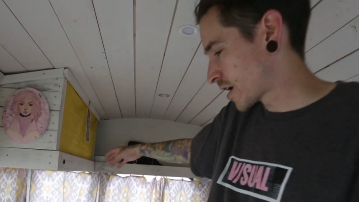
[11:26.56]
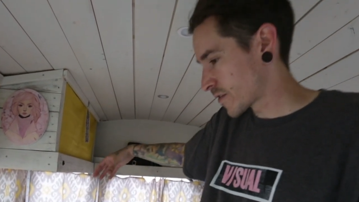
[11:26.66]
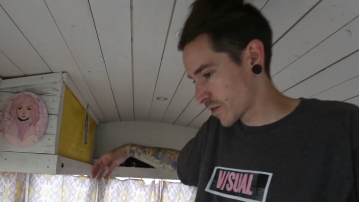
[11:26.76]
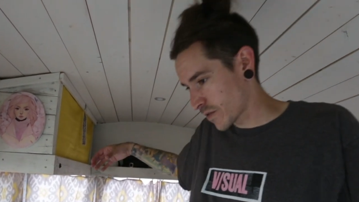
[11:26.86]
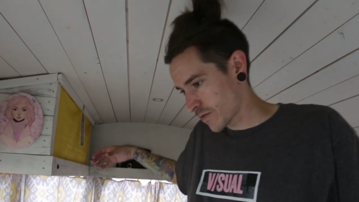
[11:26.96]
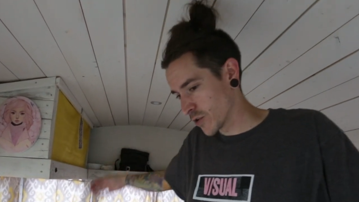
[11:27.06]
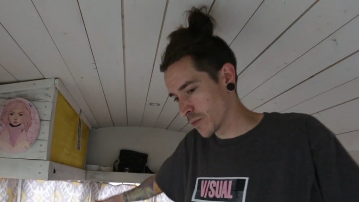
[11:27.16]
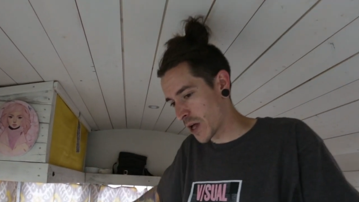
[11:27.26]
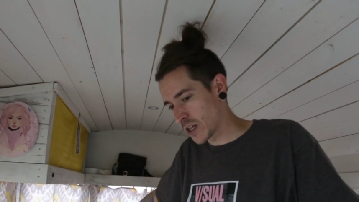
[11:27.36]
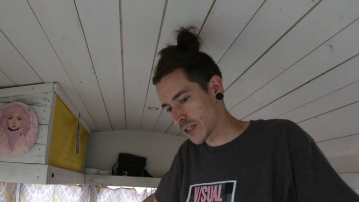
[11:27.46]
I have a full
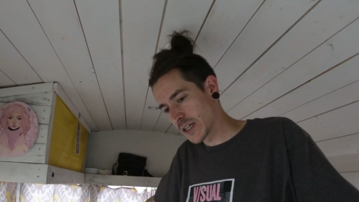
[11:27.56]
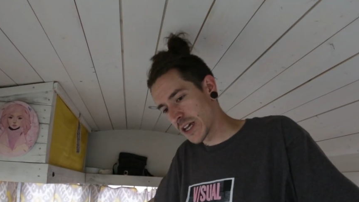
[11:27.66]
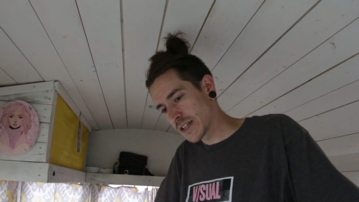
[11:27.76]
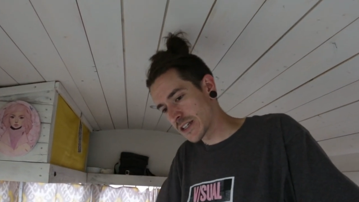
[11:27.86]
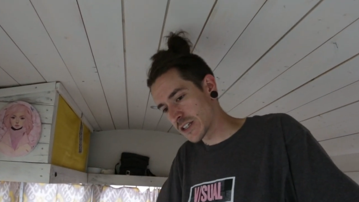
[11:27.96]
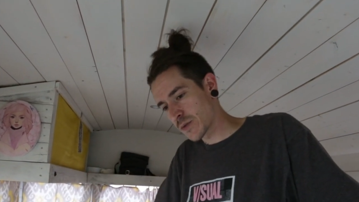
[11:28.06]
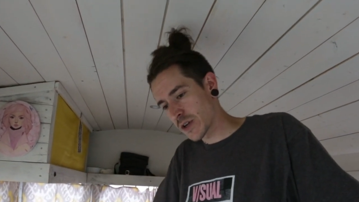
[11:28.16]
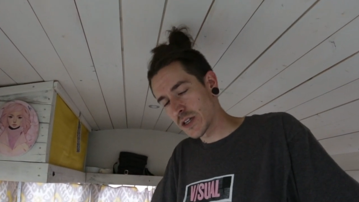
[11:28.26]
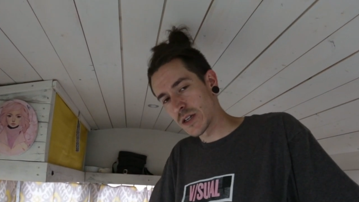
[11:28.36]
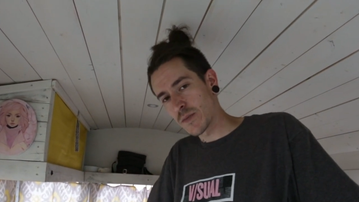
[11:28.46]
Pelican case. That's where
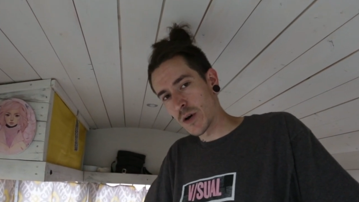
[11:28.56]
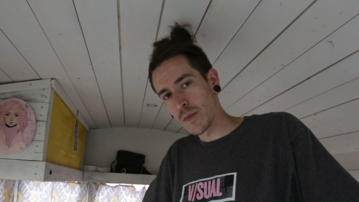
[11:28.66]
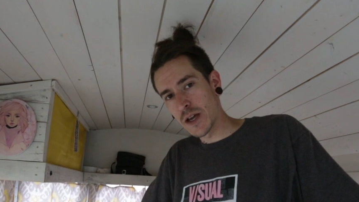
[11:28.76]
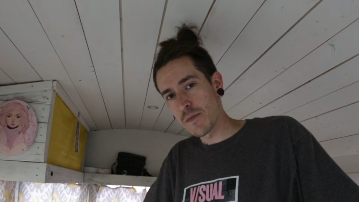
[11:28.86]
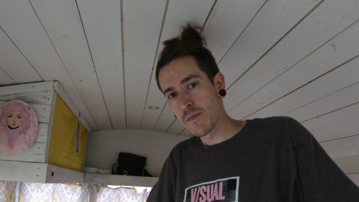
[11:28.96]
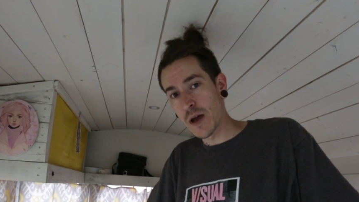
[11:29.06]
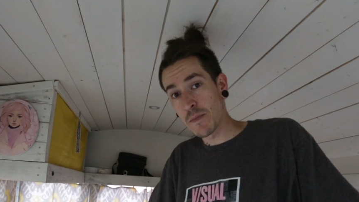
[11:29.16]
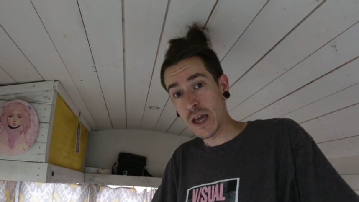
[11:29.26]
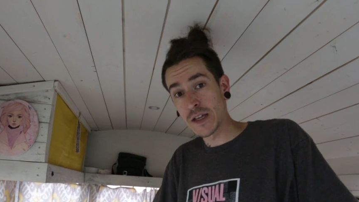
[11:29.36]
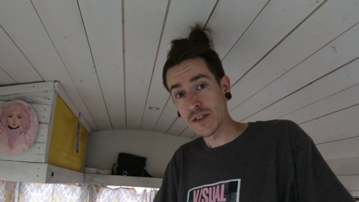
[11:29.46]
I keep all my
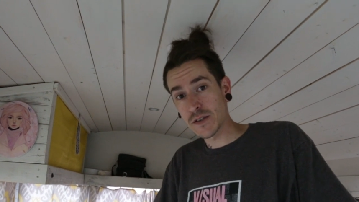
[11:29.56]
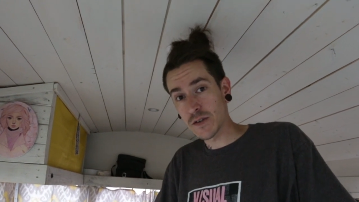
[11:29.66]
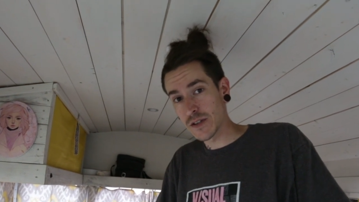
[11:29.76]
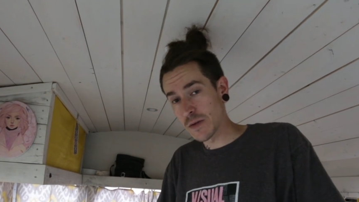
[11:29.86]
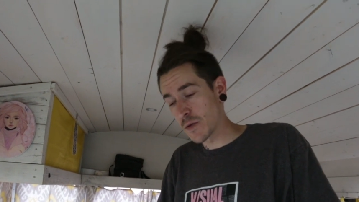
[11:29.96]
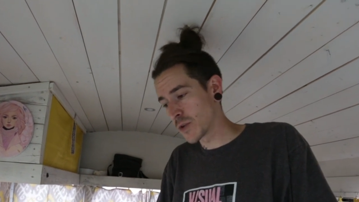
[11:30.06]
paints, because I'm a